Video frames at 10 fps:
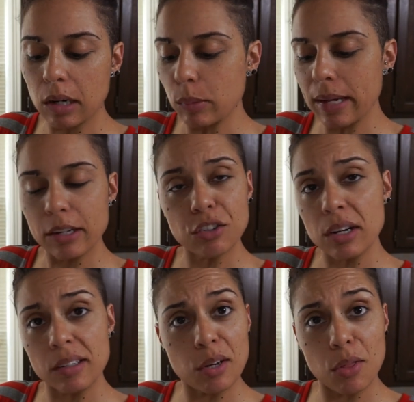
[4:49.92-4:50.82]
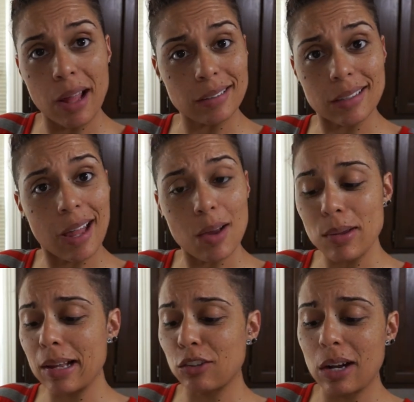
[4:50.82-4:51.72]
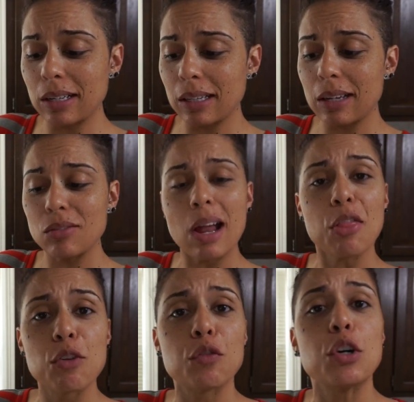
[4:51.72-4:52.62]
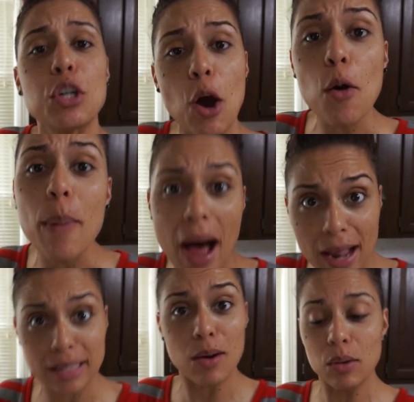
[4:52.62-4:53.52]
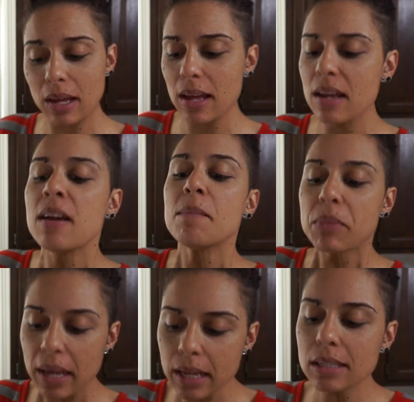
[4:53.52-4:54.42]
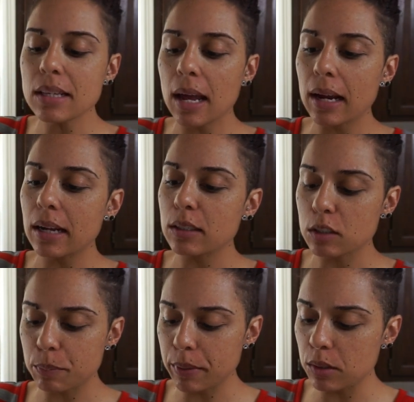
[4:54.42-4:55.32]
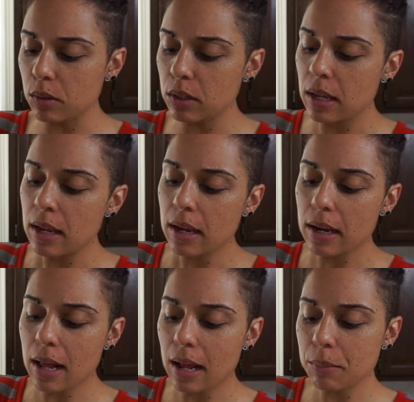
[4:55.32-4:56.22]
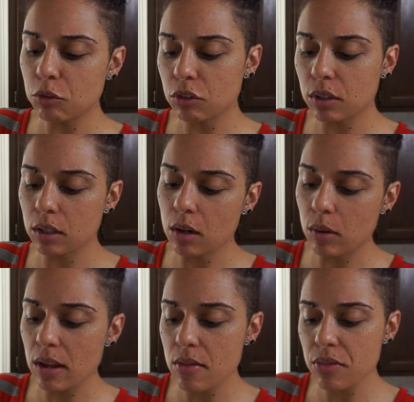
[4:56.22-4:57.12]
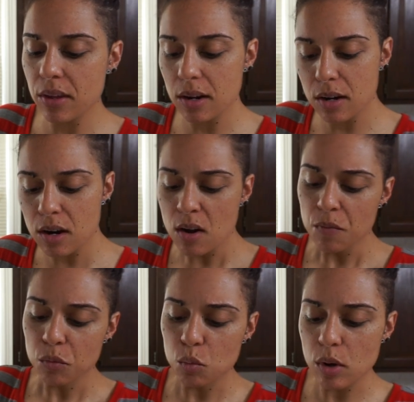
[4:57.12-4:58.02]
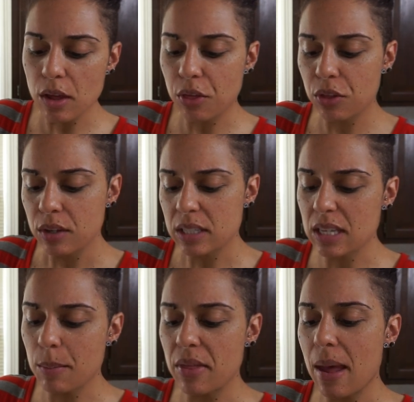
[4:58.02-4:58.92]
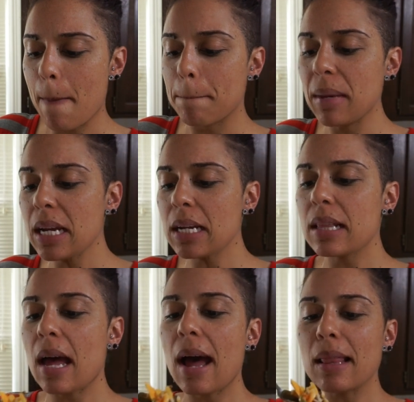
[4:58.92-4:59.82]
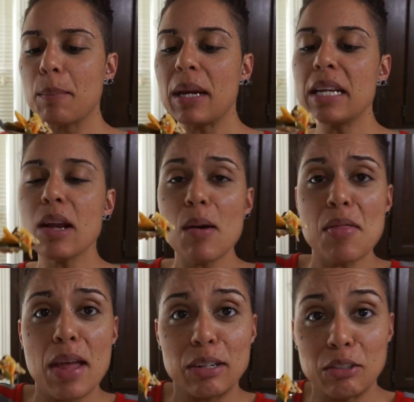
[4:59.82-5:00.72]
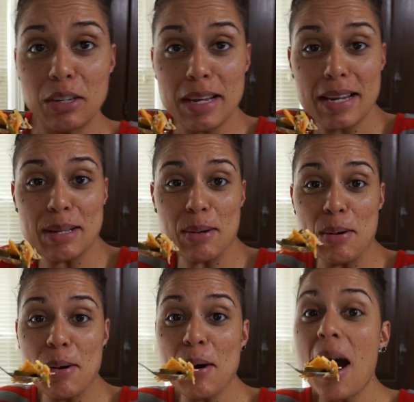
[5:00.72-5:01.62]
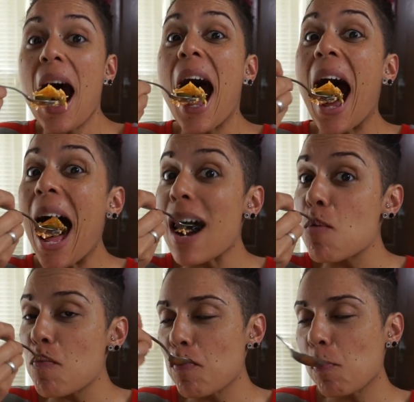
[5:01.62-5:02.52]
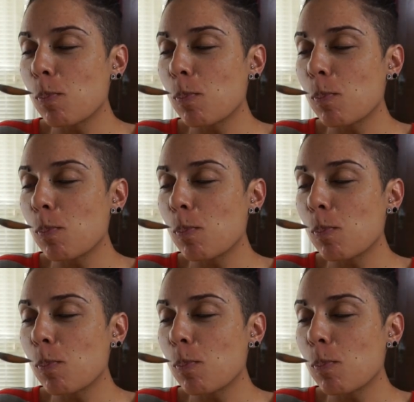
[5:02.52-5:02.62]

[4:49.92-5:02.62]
there. We ain't trying to do that today. We ain't trying to leave nothing for nobody, okay? Hence, I got a spoon, and I'm just gonna go in there with some of that meat and the jalapeno and that cheese. Ooh, ooh.